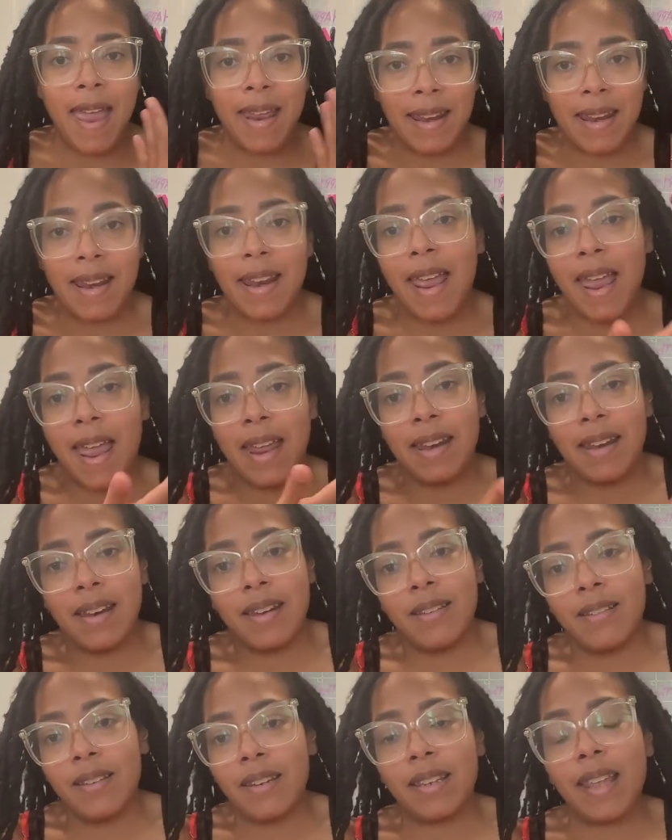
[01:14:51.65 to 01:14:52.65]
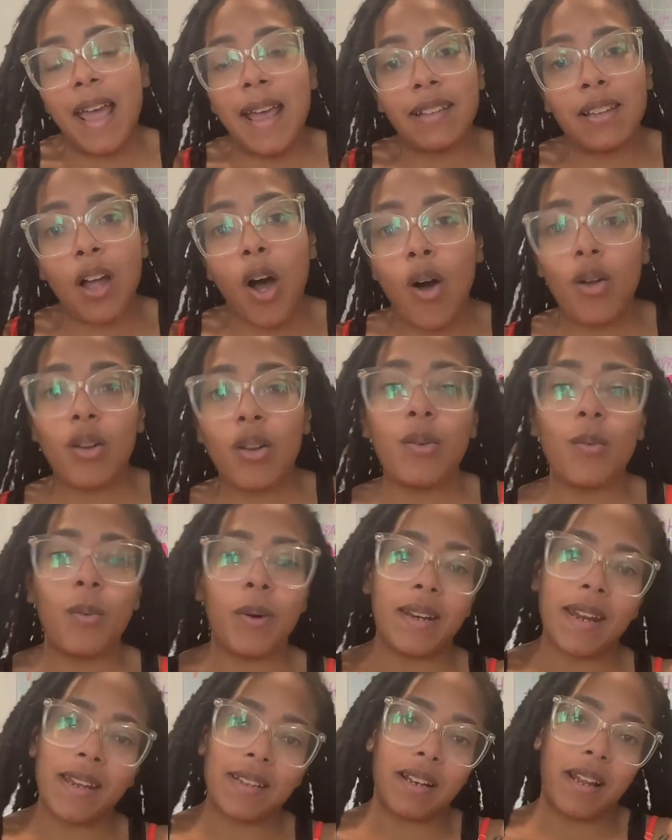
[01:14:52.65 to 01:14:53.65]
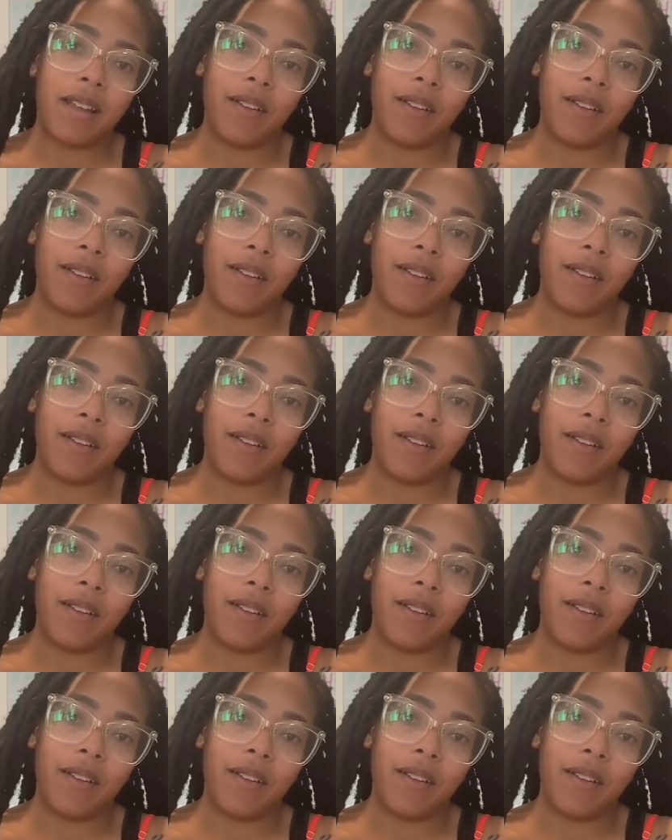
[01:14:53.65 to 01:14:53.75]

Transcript: And and that's the only one that's